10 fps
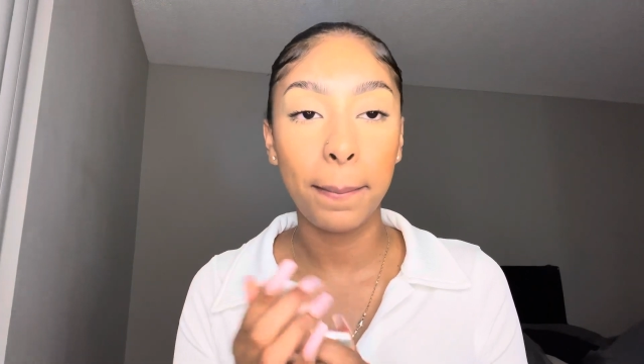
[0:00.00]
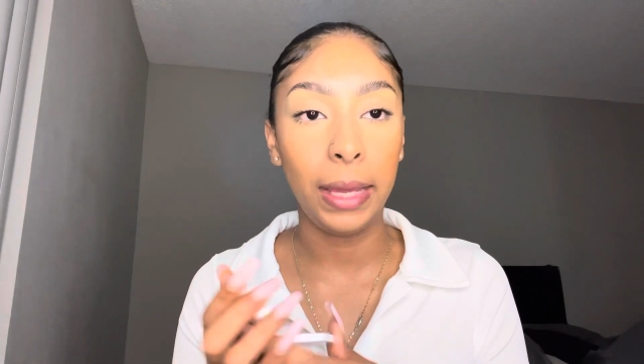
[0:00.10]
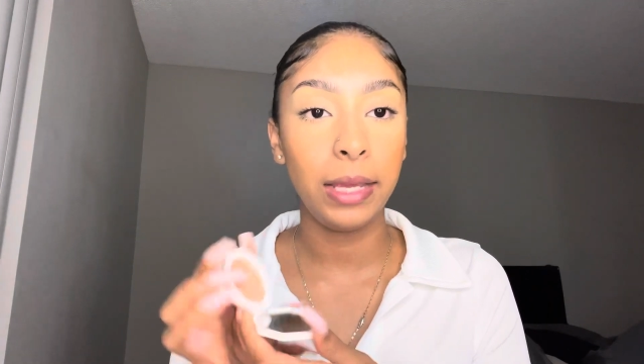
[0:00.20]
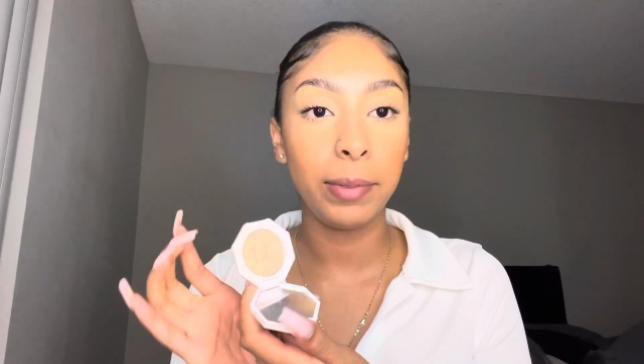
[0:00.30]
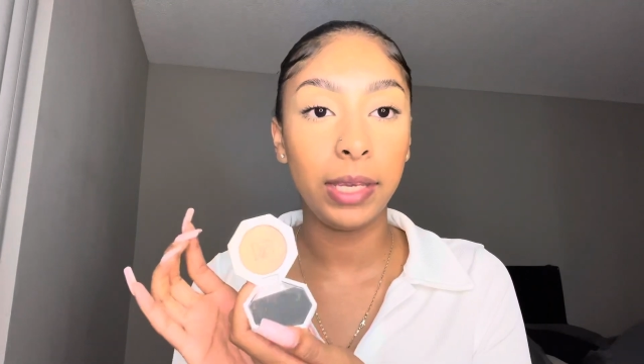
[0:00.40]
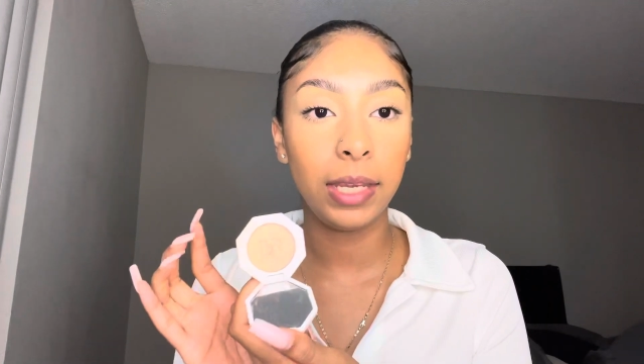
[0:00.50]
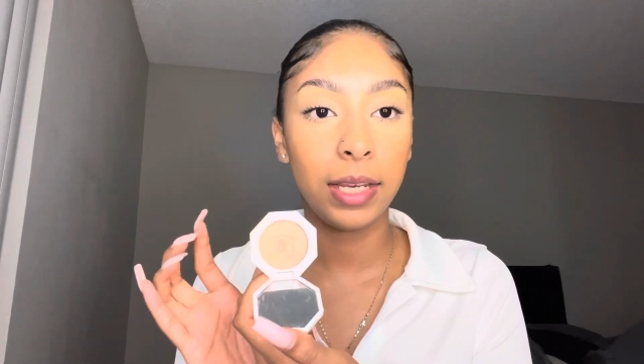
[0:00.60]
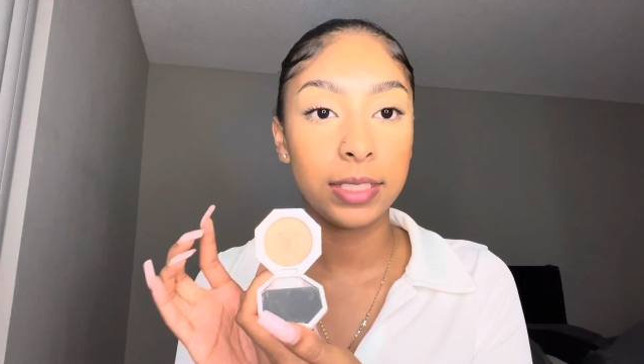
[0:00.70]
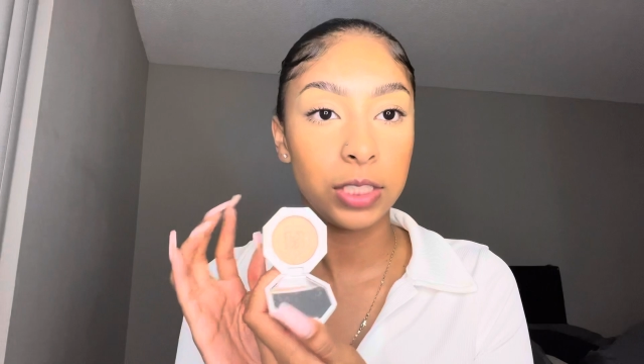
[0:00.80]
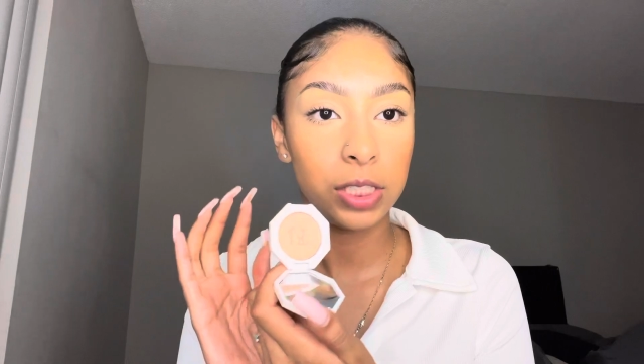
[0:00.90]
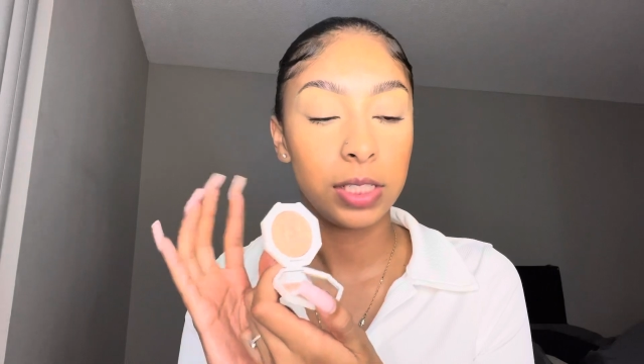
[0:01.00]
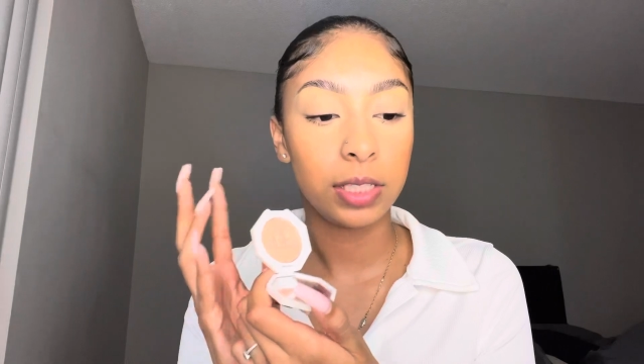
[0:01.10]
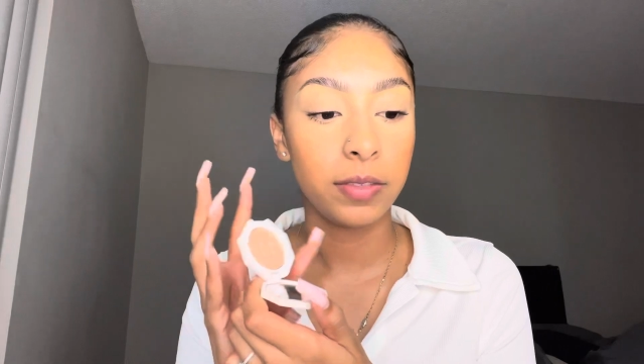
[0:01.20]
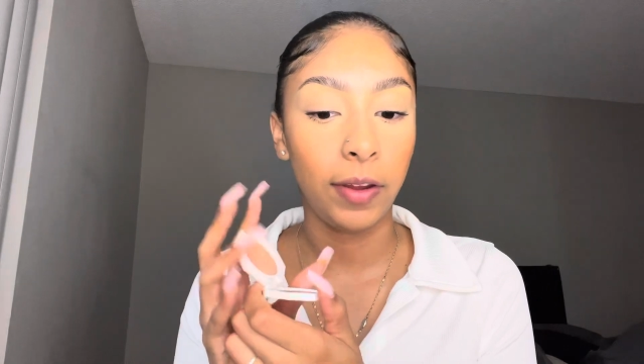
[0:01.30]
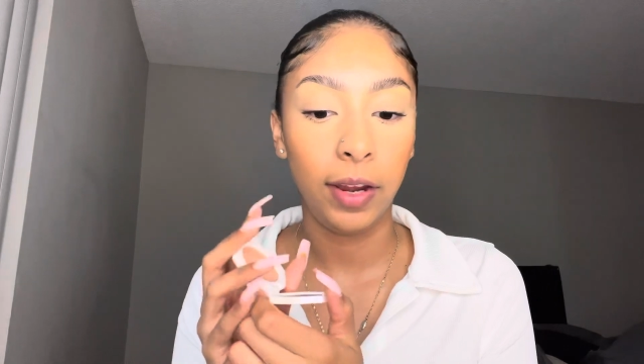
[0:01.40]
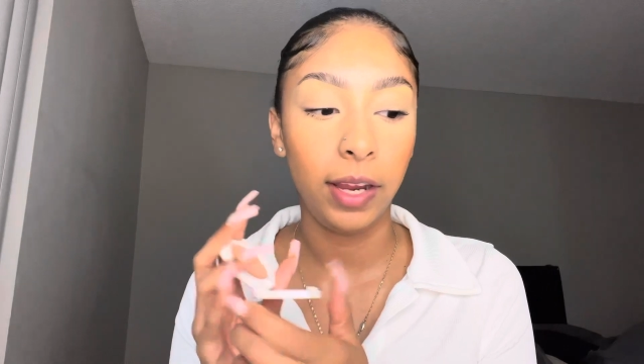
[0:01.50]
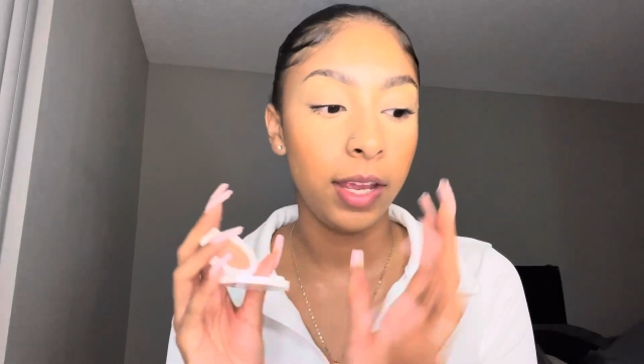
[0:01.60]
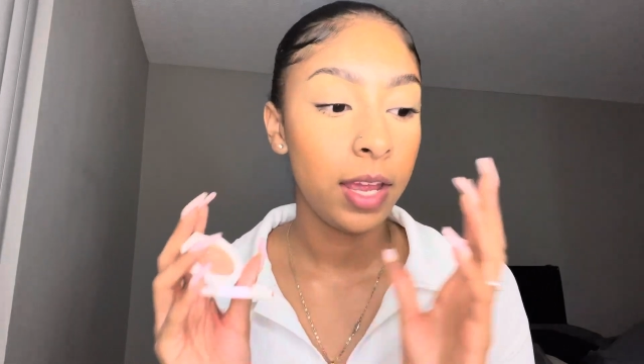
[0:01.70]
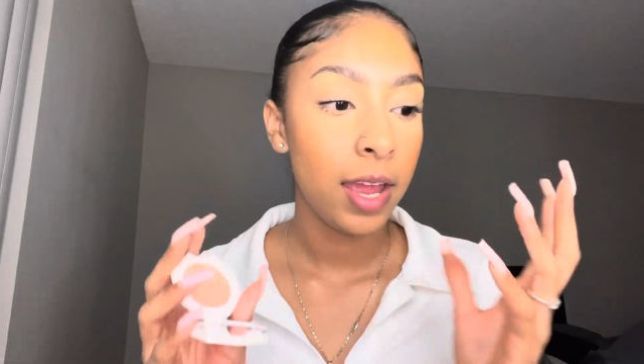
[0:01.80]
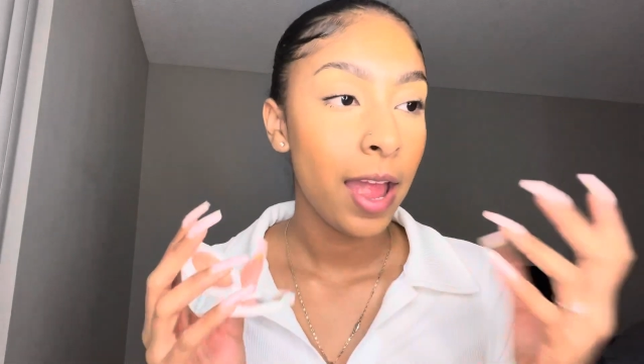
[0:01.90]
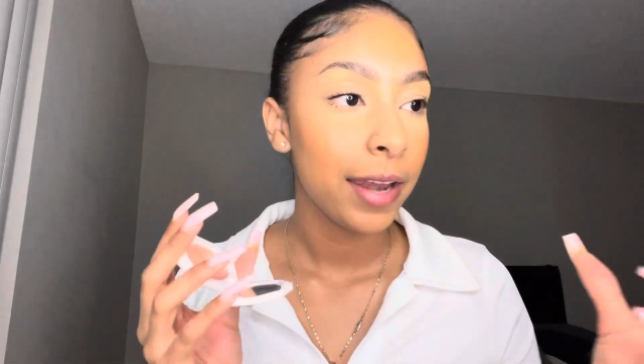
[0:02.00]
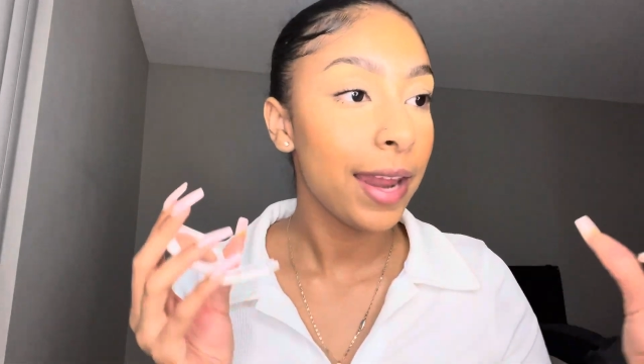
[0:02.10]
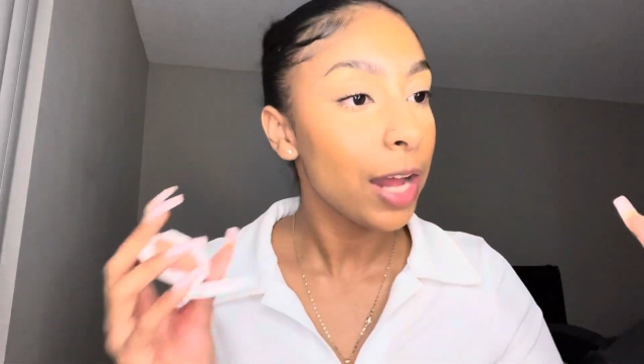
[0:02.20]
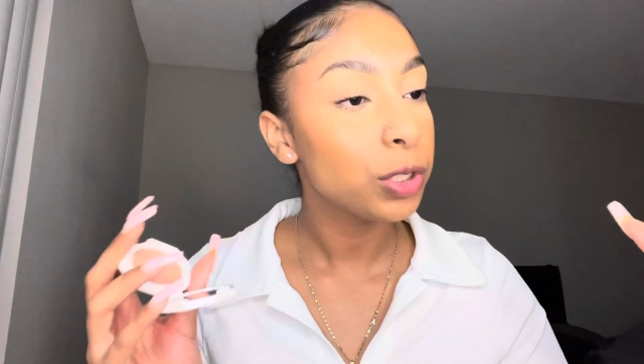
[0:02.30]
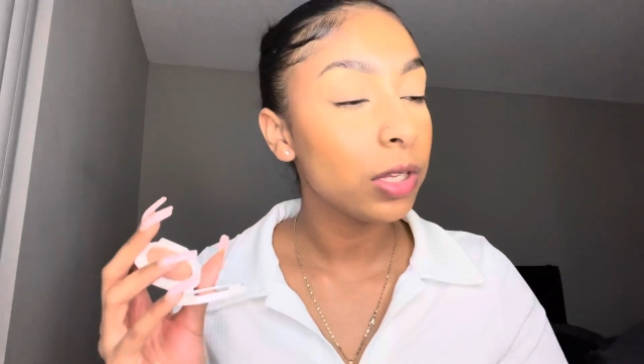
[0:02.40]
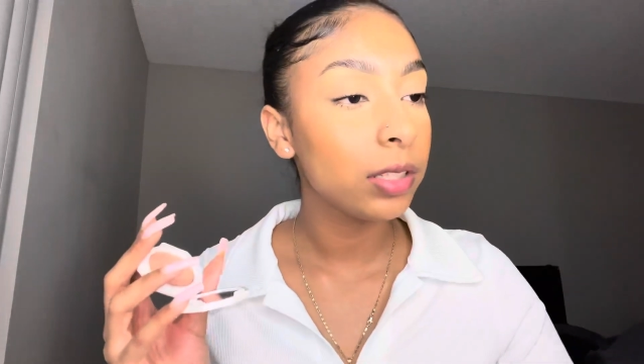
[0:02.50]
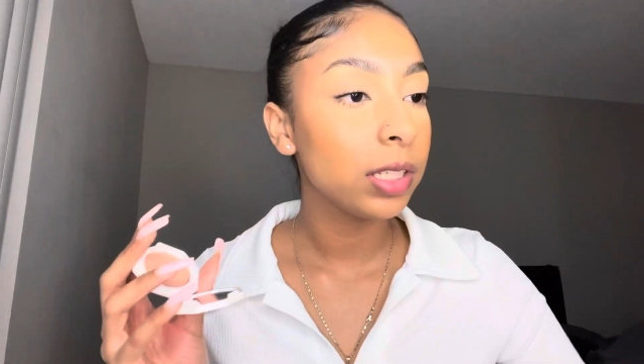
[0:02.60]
Baby because it just looks very natural on the